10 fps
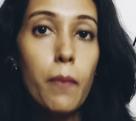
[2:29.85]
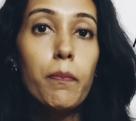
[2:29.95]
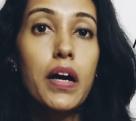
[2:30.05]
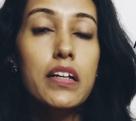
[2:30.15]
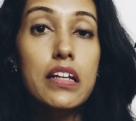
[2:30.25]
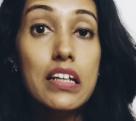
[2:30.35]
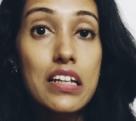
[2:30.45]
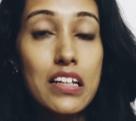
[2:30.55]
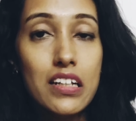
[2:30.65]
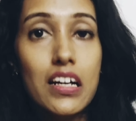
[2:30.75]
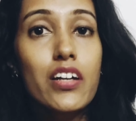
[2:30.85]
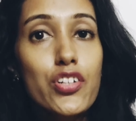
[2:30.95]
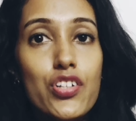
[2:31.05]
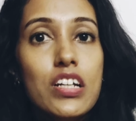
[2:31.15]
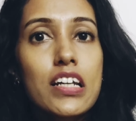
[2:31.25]
But in a
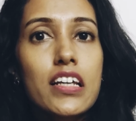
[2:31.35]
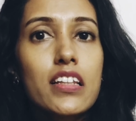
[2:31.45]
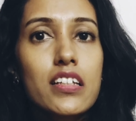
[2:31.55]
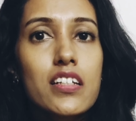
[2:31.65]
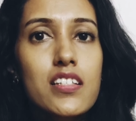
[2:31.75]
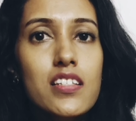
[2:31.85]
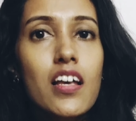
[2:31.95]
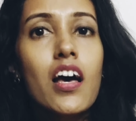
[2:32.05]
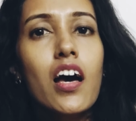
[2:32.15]
condition like this,